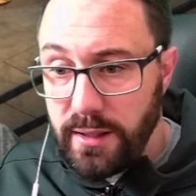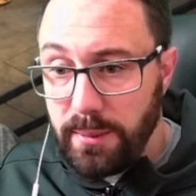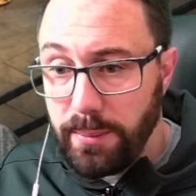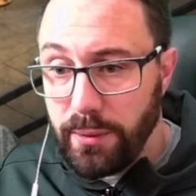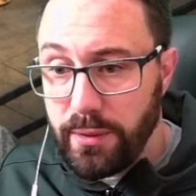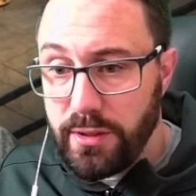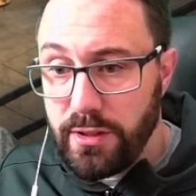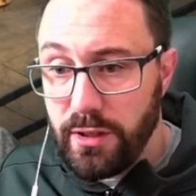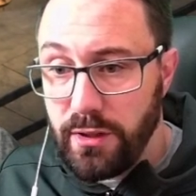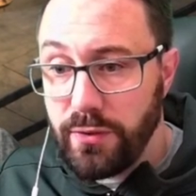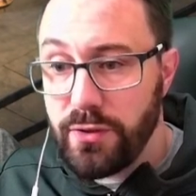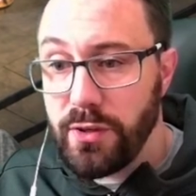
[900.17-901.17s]
put
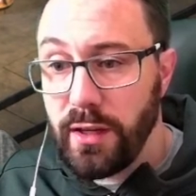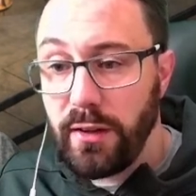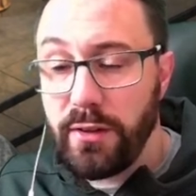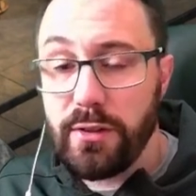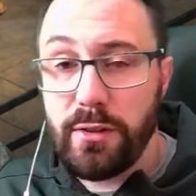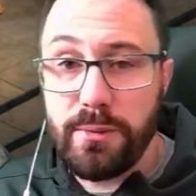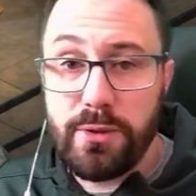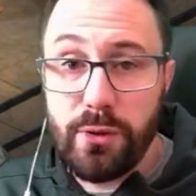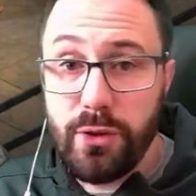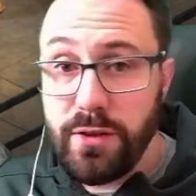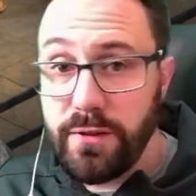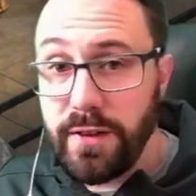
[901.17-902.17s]
enough strength up to
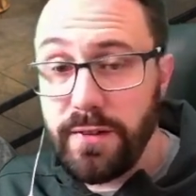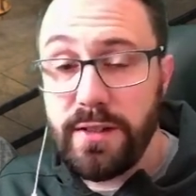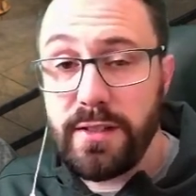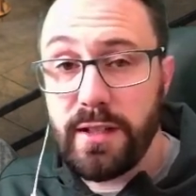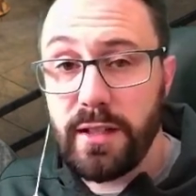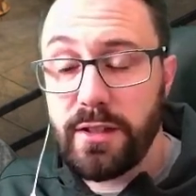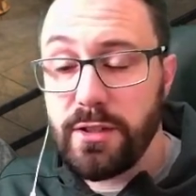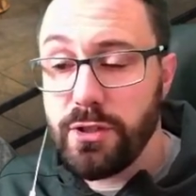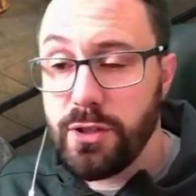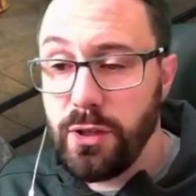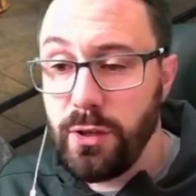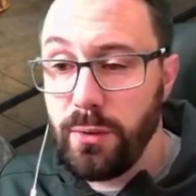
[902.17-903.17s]
156
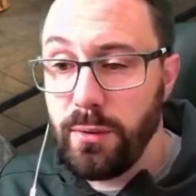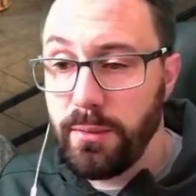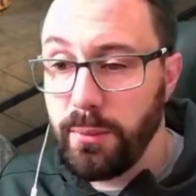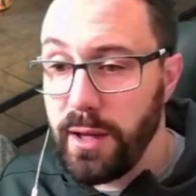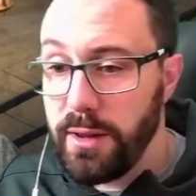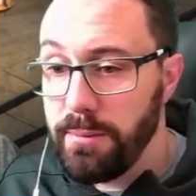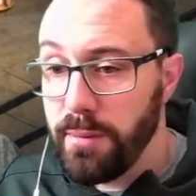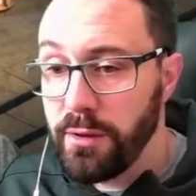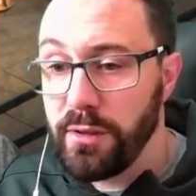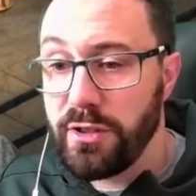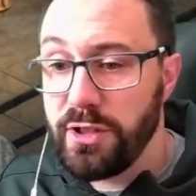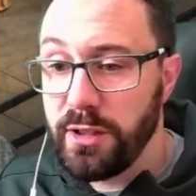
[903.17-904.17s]
to wear the
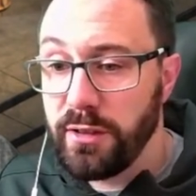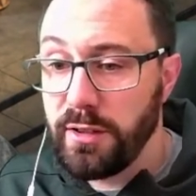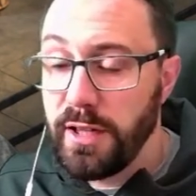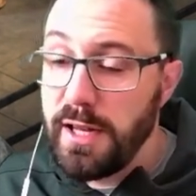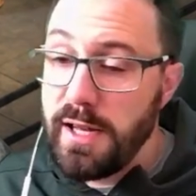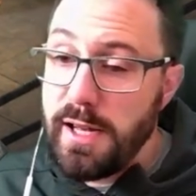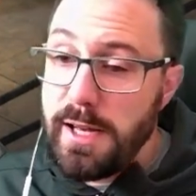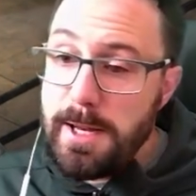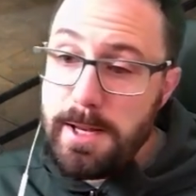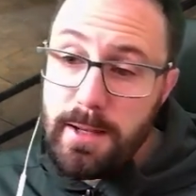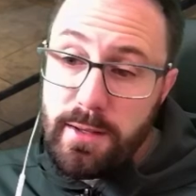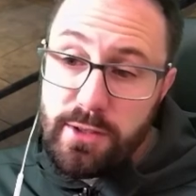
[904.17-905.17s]
Monarch Shield.
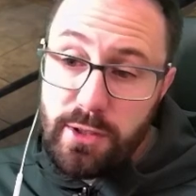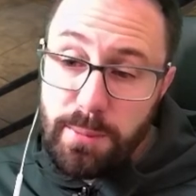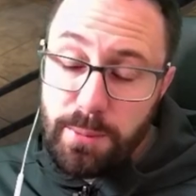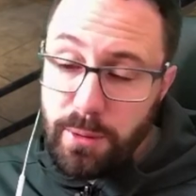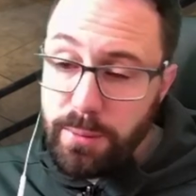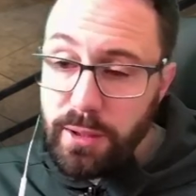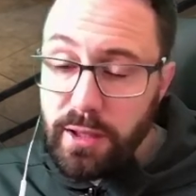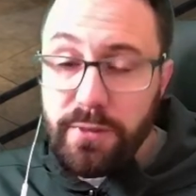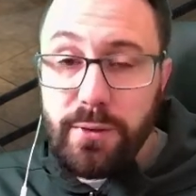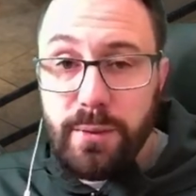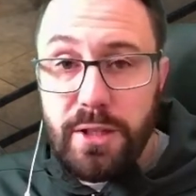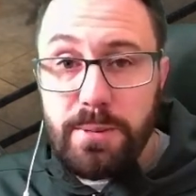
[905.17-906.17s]
So you're probably going to have
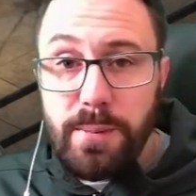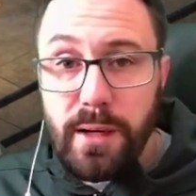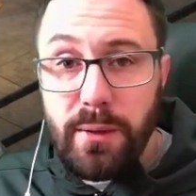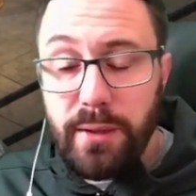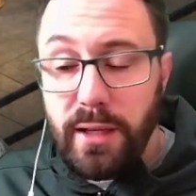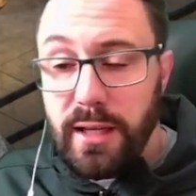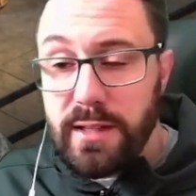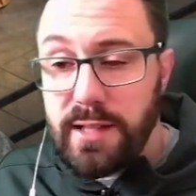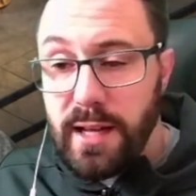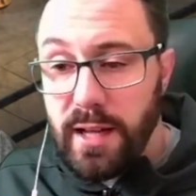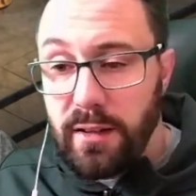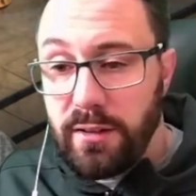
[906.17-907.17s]
to respec when you get into
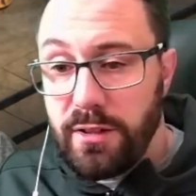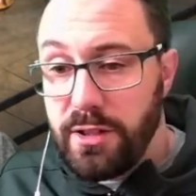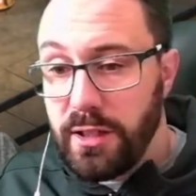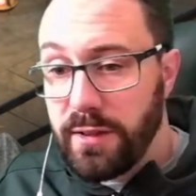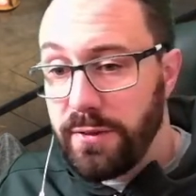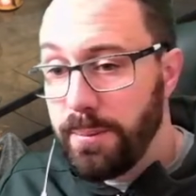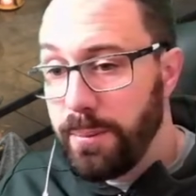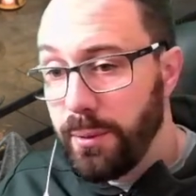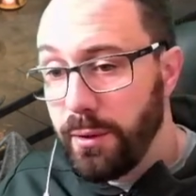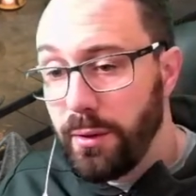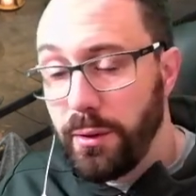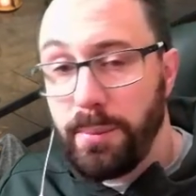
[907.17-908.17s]
Hell, because you're going to have to put
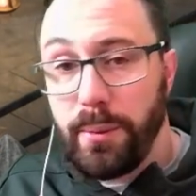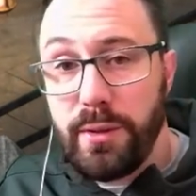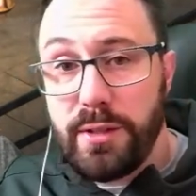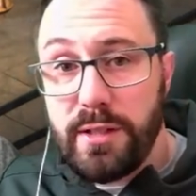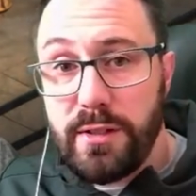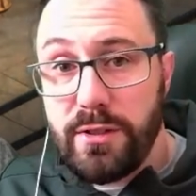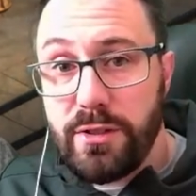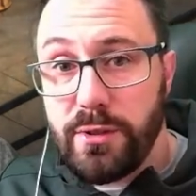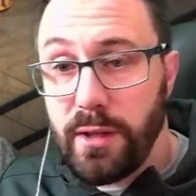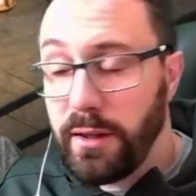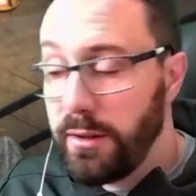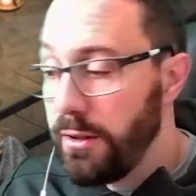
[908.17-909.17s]
a lot of points into
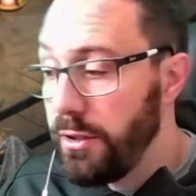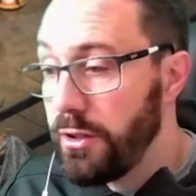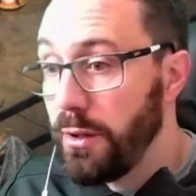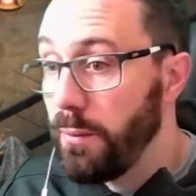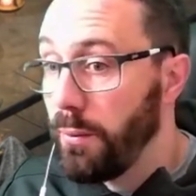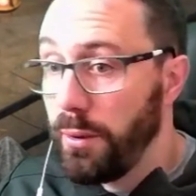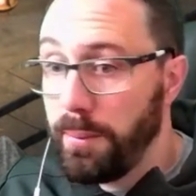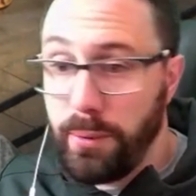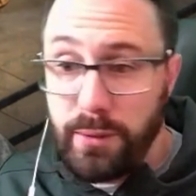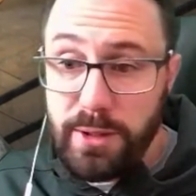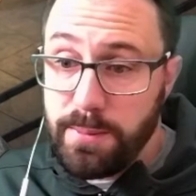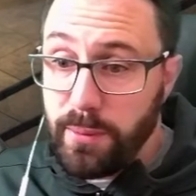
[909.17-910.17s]
strength. You don't want to
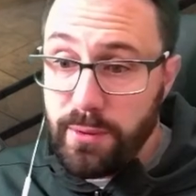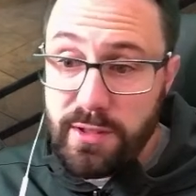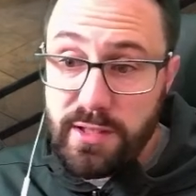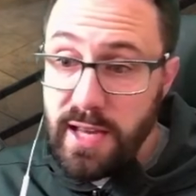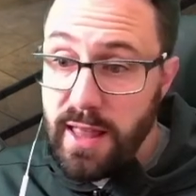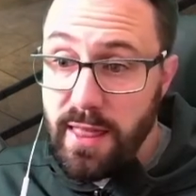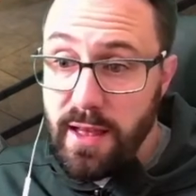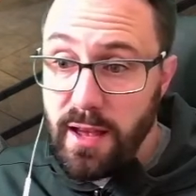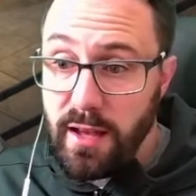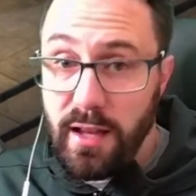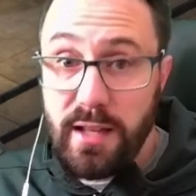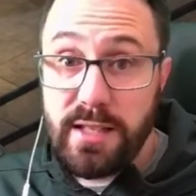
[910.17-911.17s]
put these points in
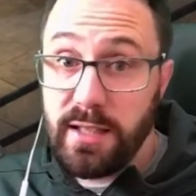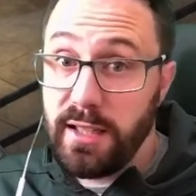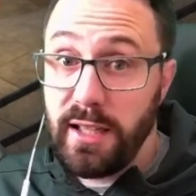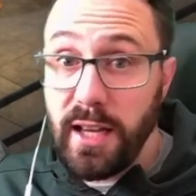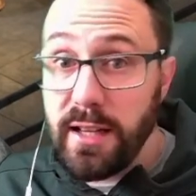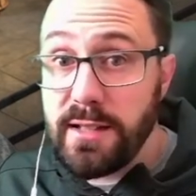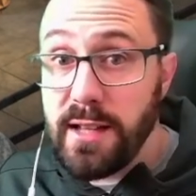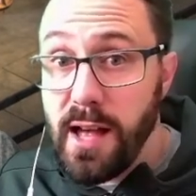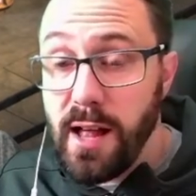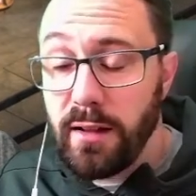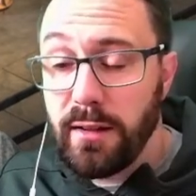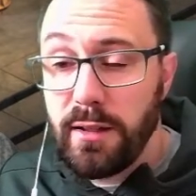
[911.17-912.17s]
there until you get to
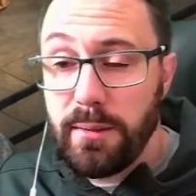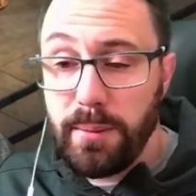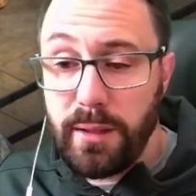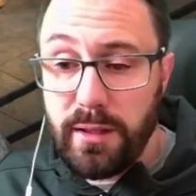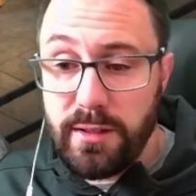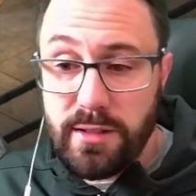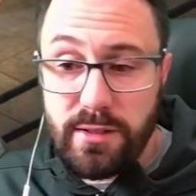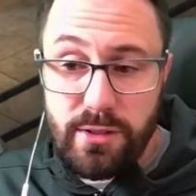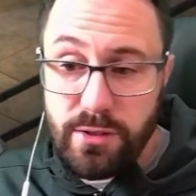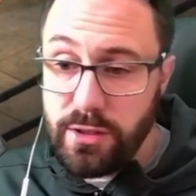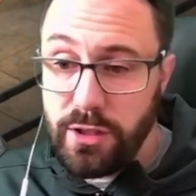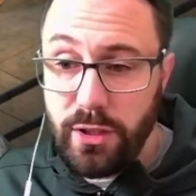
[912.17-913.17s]
Hell, because it's
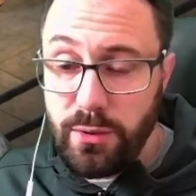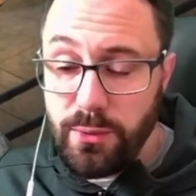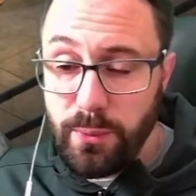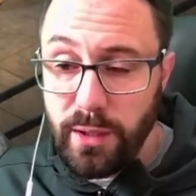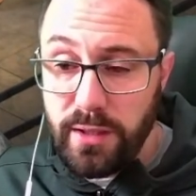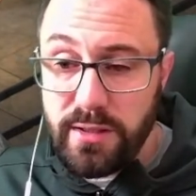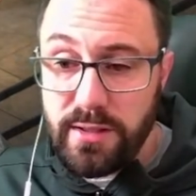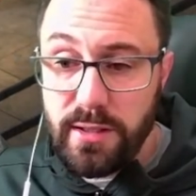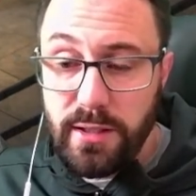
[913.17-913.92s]
just a huge waste.